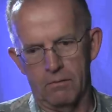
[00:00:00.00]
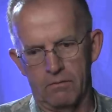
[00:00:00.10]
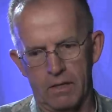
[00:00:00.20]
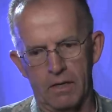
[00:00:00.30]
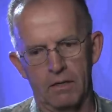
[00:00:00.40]

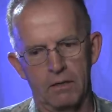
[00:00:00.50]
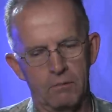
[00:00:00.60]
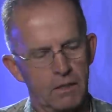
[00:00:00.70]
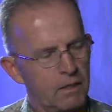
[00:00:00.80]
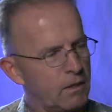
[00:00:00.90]
Finally,
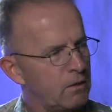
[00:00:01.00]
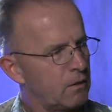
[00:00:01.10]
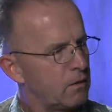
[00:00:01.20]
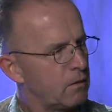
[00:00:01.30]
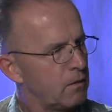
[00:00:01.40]
we got on
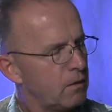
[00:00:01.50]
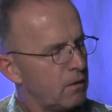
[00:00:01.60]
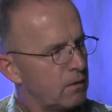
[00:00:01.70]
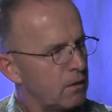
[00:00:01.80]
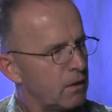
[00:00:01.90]
the
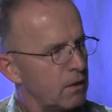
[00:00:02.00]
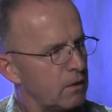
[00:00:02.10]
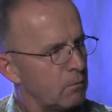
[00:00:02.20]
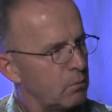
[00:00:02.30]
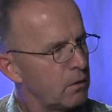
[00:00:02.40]
got
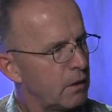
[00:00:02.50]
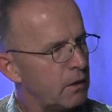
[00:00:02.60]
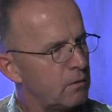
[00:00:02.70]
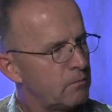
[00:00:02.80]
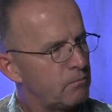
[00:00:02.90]
on the
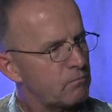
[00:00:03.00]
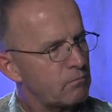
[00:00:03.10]
plane.